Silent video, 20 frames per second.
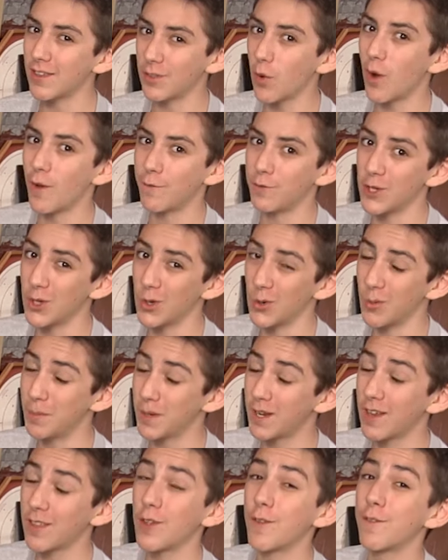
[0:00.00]
so have you,
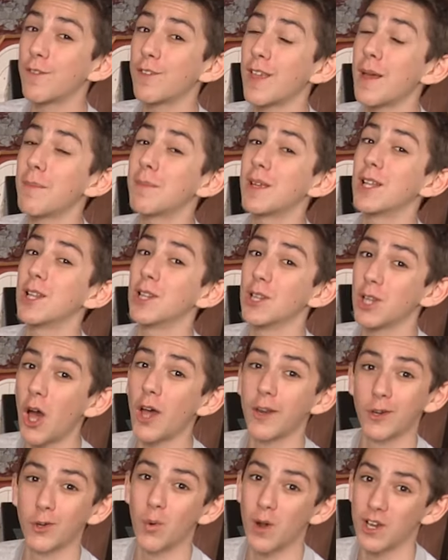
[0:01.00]
because you've sent me a lot of